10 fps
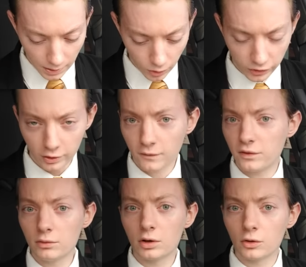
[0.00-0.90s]
Now, I took a
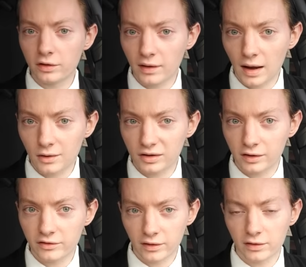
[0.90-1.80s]
few notes down on
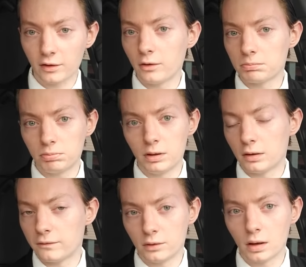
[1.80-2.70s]
this, just so, you
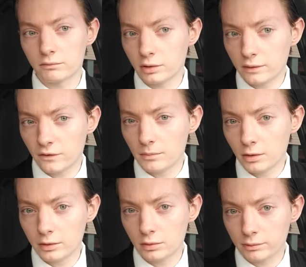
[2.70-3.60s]
know, if you're not really
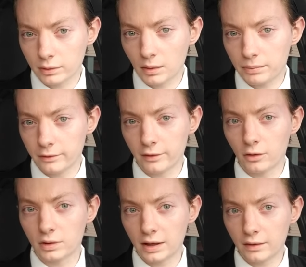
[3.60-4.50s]
familiar with what the
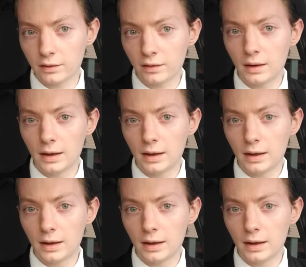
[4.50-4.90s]
pizzone is,